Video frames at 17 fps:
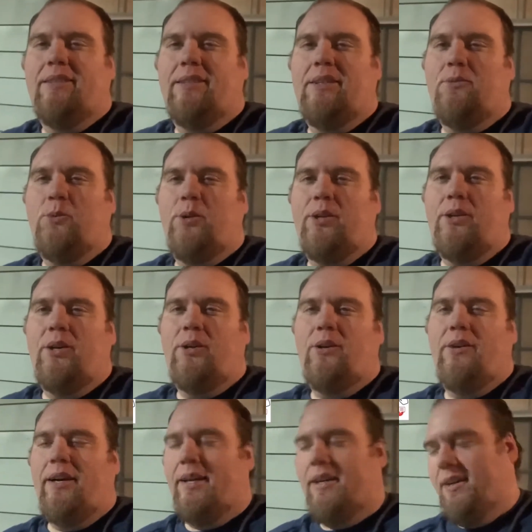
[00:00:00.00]
And when you do,
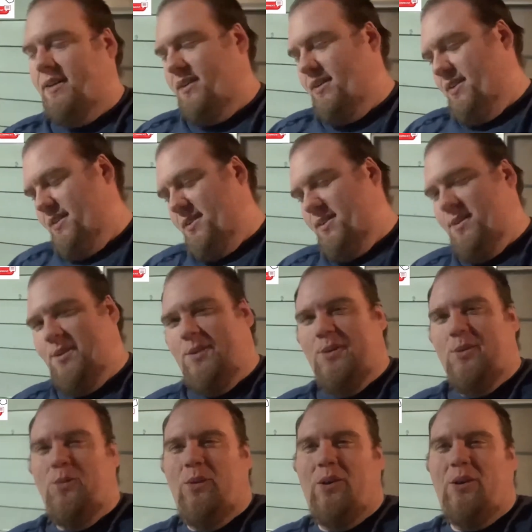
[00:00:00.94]

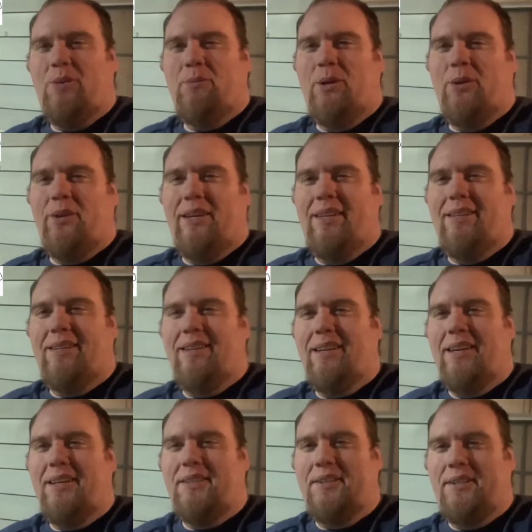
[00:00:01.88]
hey, welcome on in to the
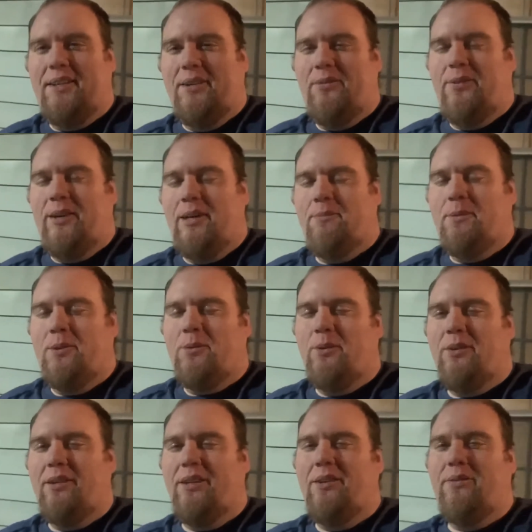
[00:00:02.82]
Head to Tail family.
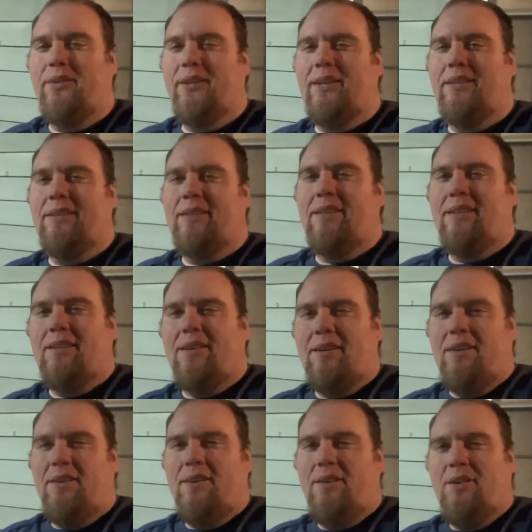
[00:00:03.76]
We'll love you and
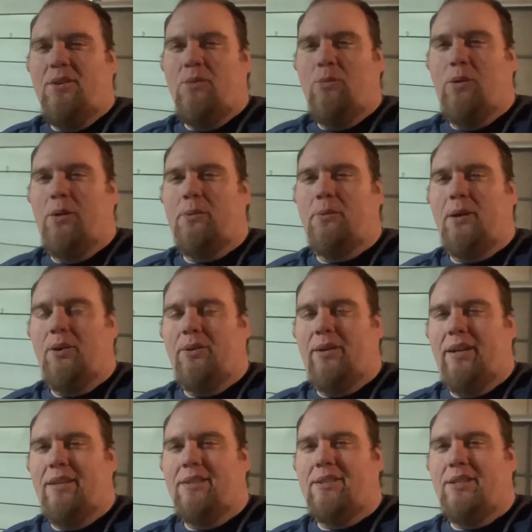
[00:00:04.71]
welcome you on
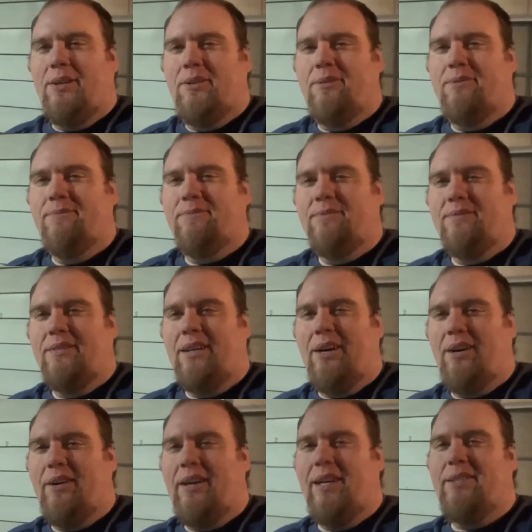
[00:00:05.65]
in. So
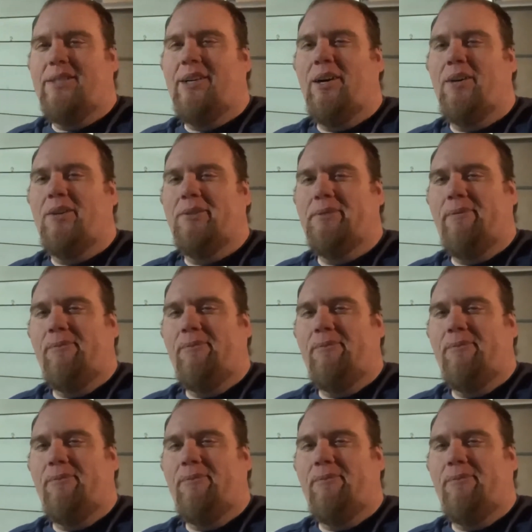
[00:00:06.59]
I'll catch y'all